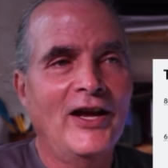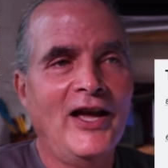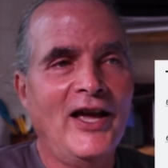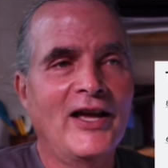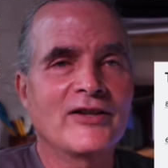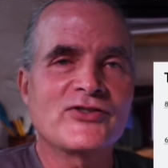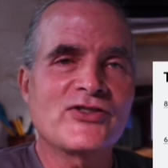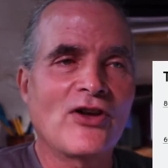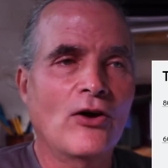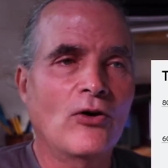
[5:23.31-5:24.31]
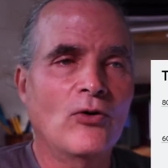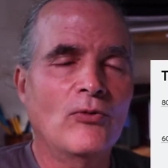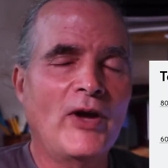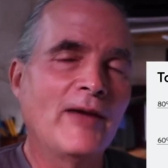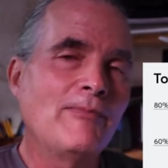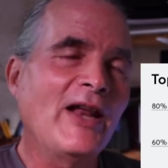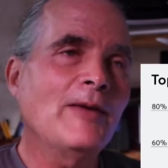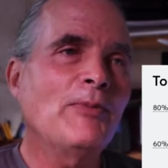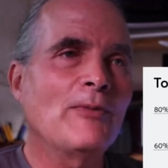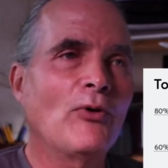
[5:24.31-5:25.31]
And so, and
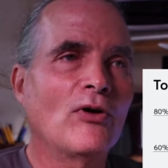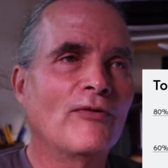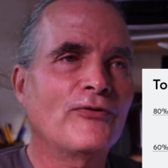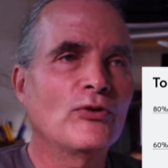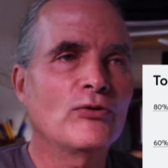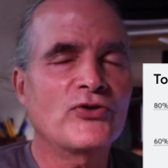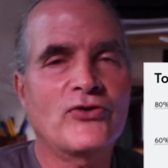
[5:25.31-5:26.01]
many people, if you